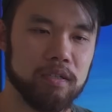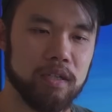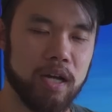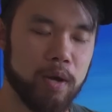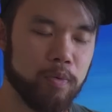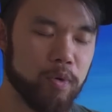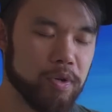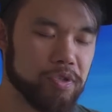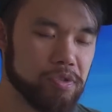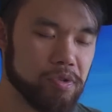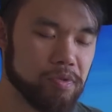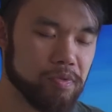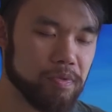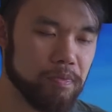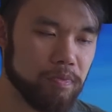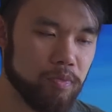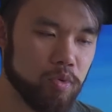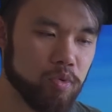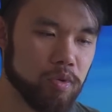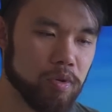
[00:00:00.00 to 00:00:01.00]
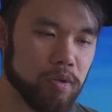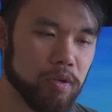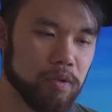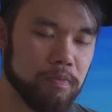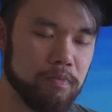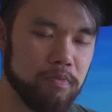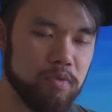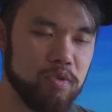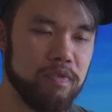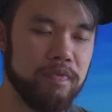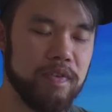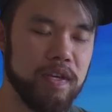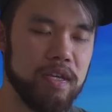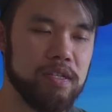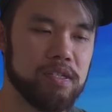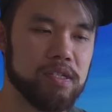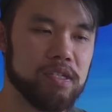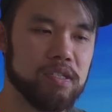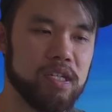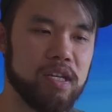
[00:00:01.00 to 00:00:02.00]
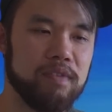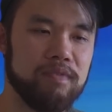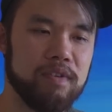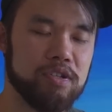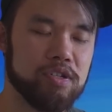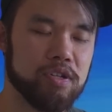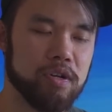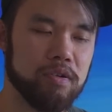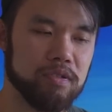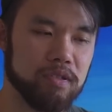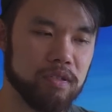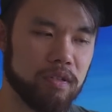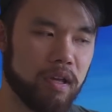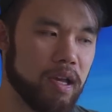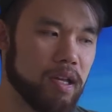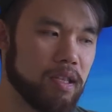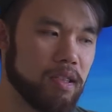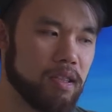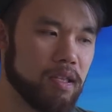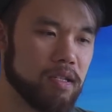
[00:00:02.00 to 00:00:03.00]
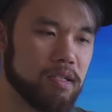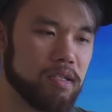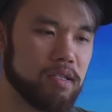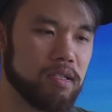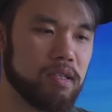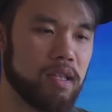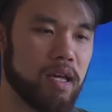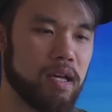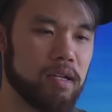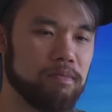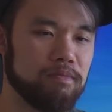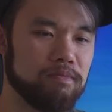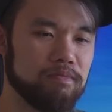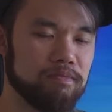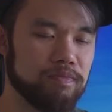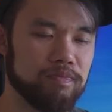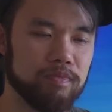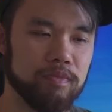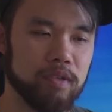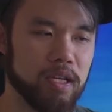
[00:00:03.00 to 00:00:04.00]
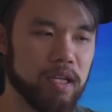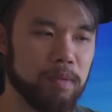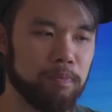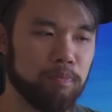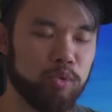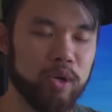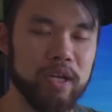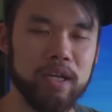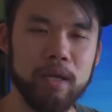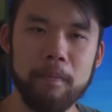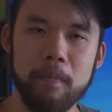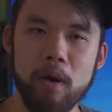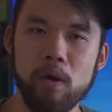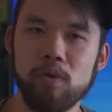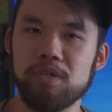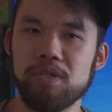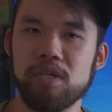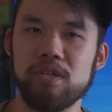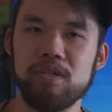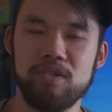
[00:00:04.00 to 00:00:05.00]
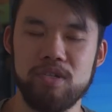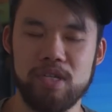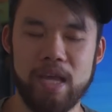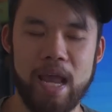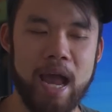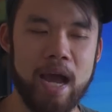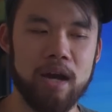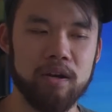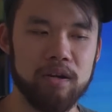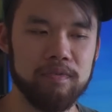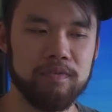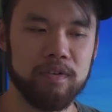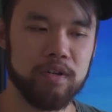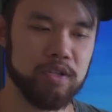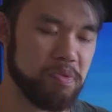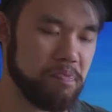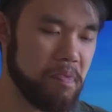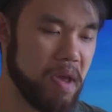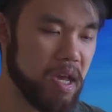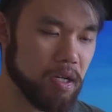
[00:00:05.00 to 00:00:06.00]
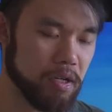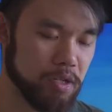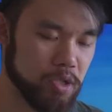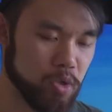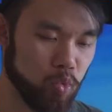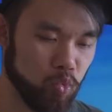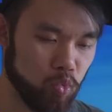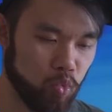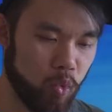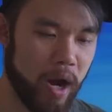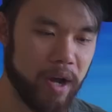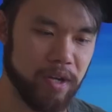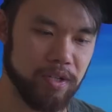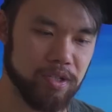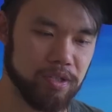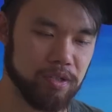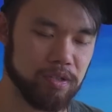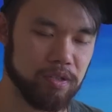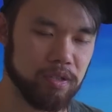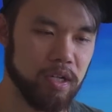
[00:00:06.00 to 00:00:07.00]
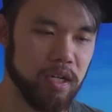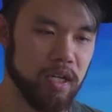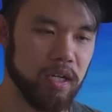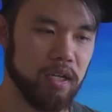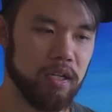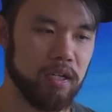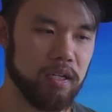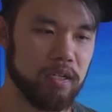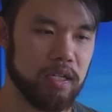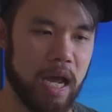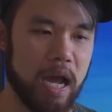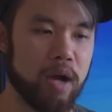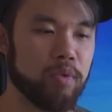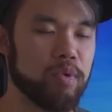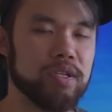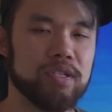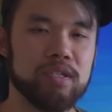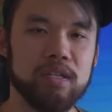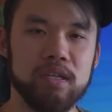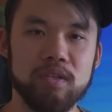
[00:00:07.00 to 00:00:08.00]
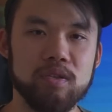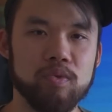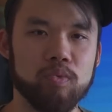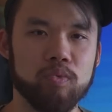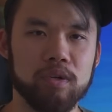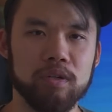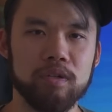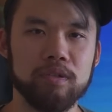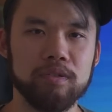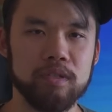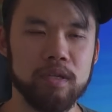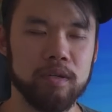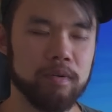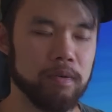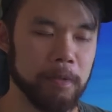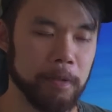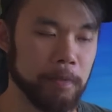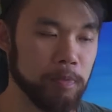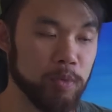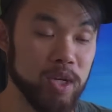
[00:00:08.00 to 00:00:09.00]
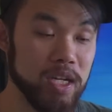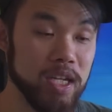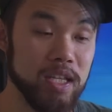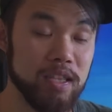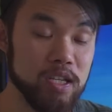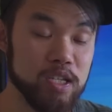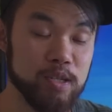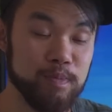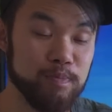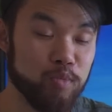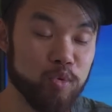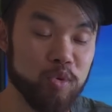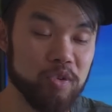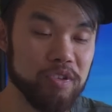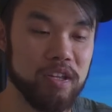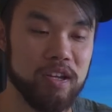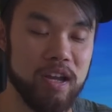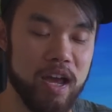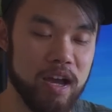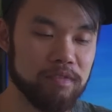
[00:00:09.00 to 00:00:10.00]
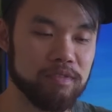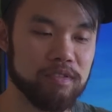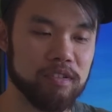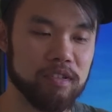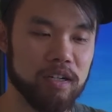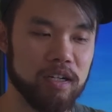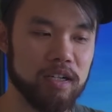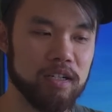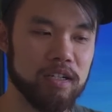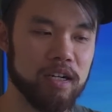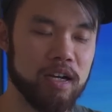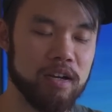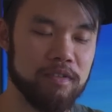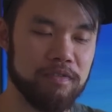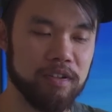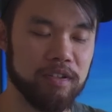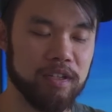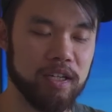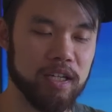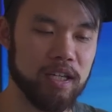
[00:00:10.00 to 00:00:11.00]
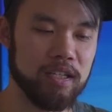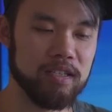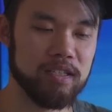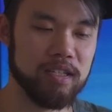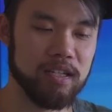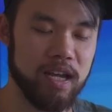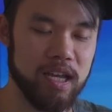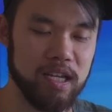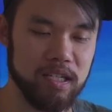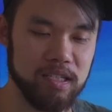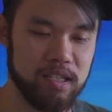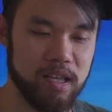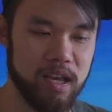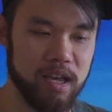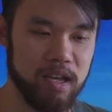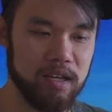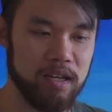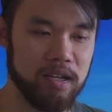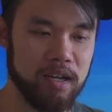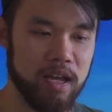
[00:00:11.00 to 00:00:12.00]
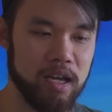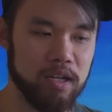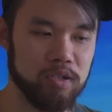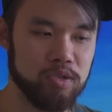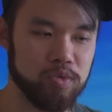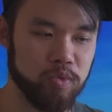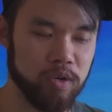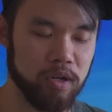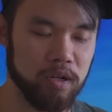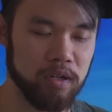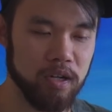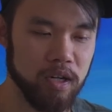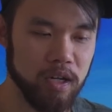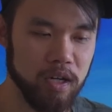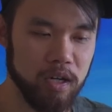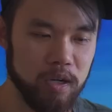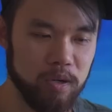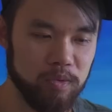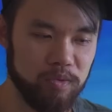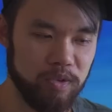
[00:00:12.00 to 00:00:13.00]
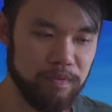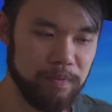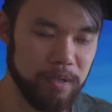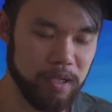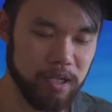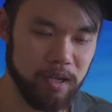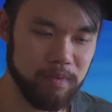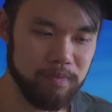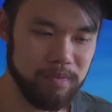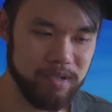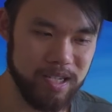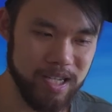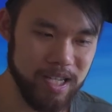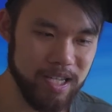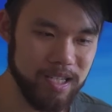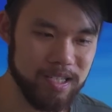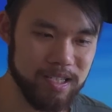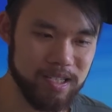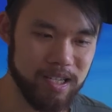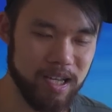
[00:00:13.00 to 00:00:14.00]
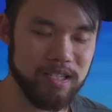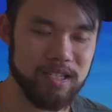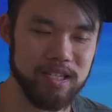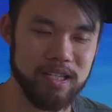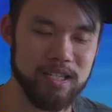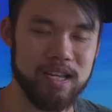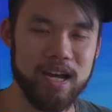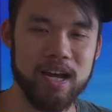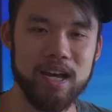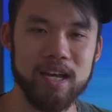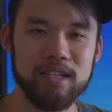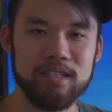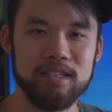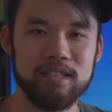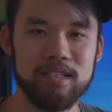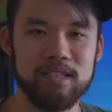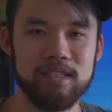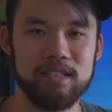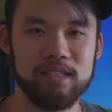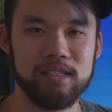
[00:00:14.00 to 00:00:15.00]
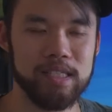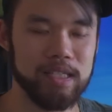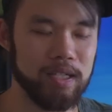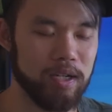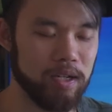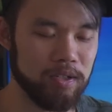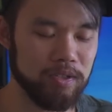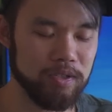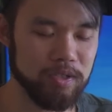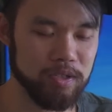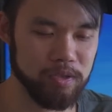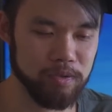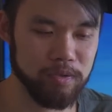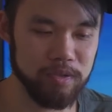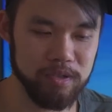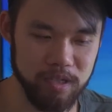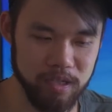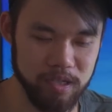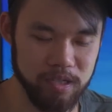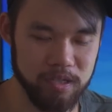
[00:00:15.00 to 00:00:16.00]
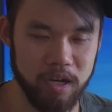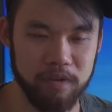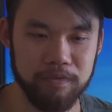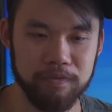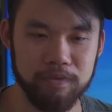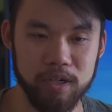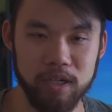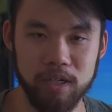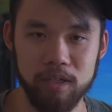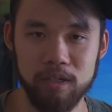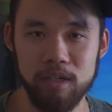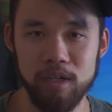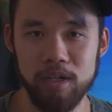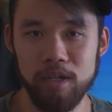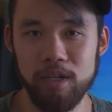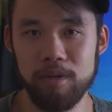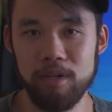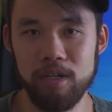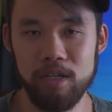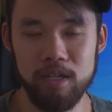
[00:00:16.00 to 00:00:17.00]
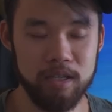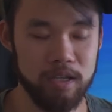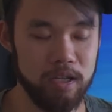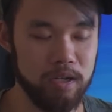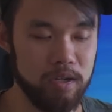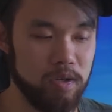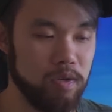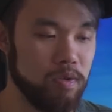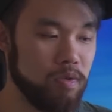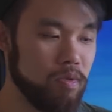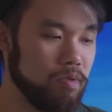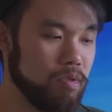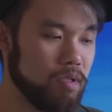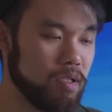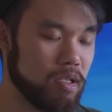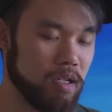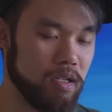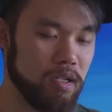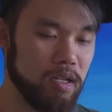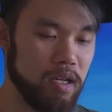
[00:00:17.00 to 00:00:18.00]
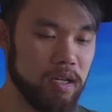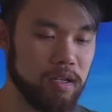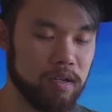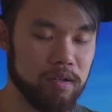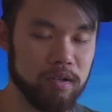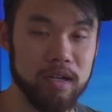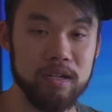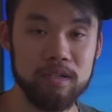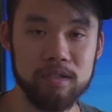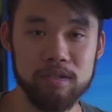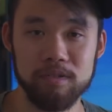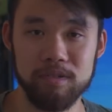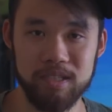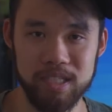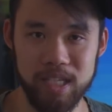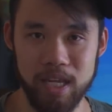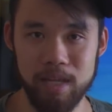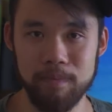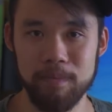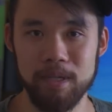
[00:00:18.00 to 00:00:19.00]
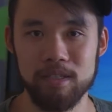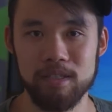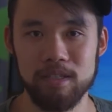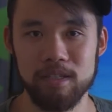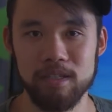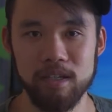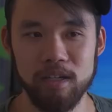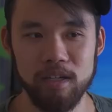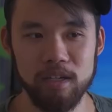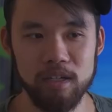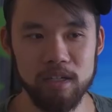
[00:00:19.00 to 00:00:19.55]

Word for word: I wish there were more movies and TV shows like this that bring emotions out of us, make us wiser in how we see the world. I mean, we need this more than ever, I feel like, in today's day and age where we become desensitized to all sorts of suffering in the news and in our entertainment.